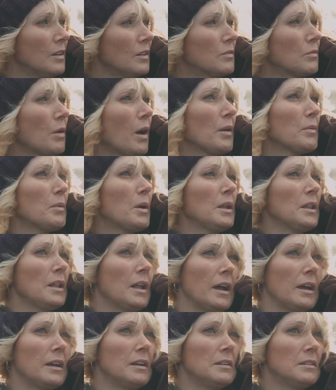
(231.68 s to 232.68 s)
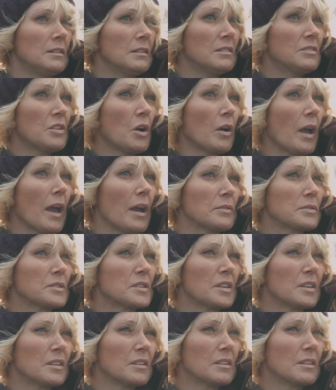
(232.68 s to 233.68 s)
Right, well,
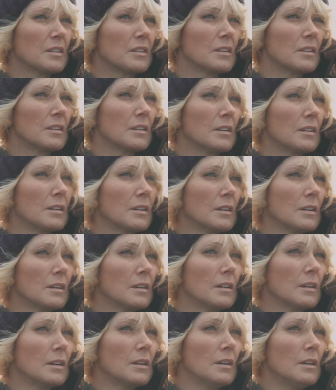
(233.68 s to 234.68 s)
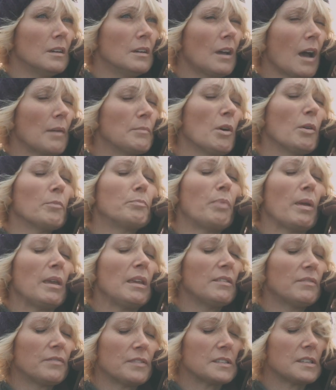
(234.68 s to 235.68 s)
doghouse. I'm not
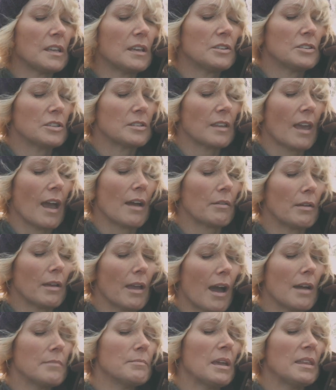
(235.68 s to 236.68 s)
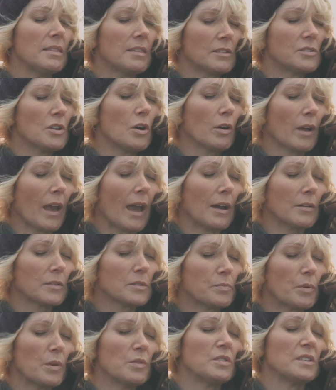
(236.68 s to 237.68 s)
being facetious, Gary. I mean the doghouse,
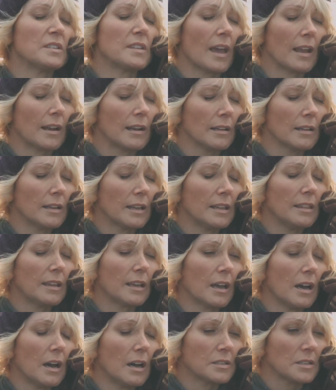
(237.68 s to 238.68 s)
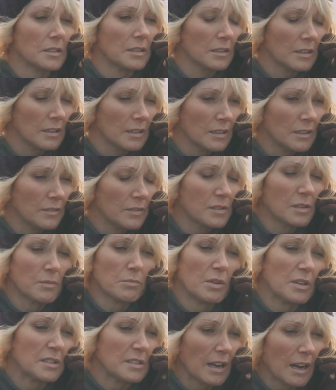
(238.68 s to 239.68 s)
Bruce's kennel, in the garden. For some
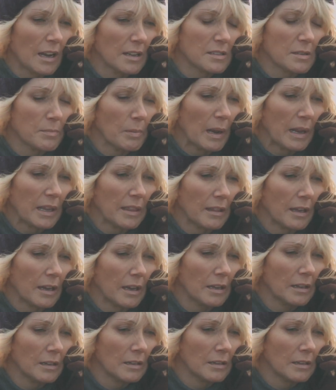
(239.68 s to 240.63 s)
reason, he likes to play in there.